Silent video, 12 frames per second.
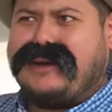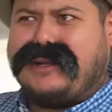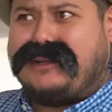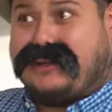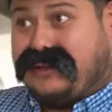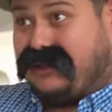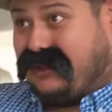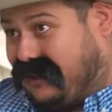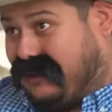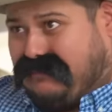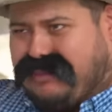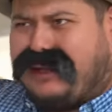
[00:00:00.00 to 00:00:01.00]
when you're
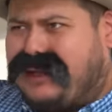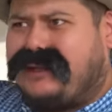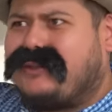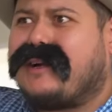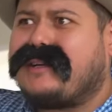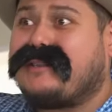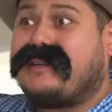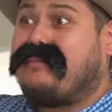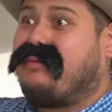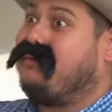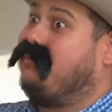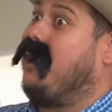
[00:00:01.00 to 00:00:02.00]
done playing dress up,
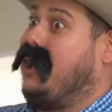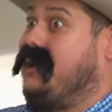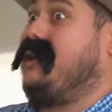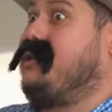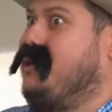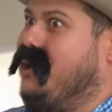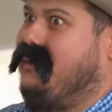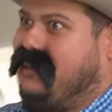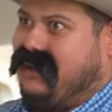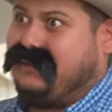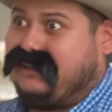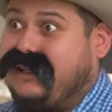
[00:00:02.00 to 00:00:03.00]
I need your help
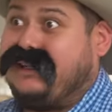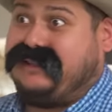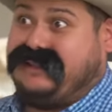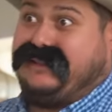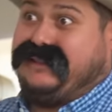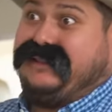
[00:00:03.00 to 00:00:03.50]
downstairs.